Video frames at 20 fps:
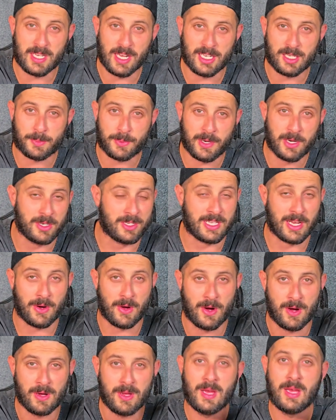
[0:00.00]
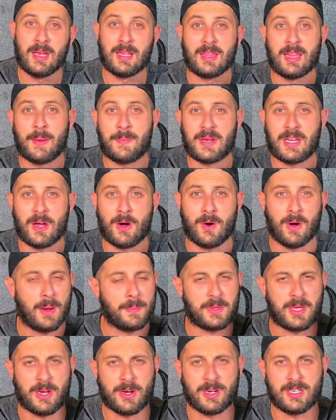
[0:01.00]
TIJ printers at all. Let me know.
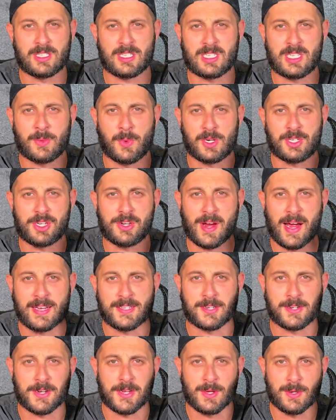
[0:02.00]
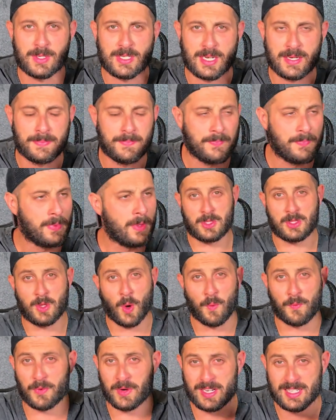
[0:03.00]
I'm curious to see what you guys are using.
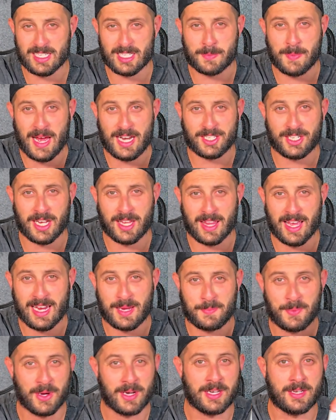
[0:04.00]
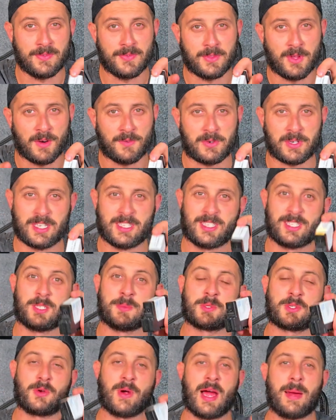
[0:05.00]
Don't forget to smash that like button. Don't forget to
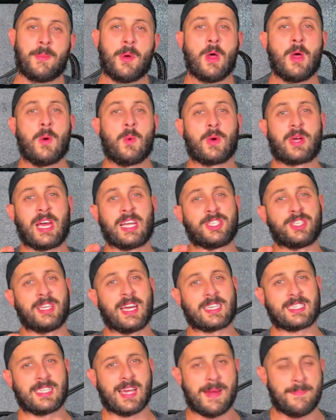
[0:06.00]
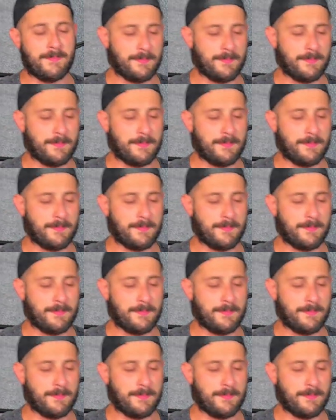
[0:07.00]
subscribe. We'll catch you next time.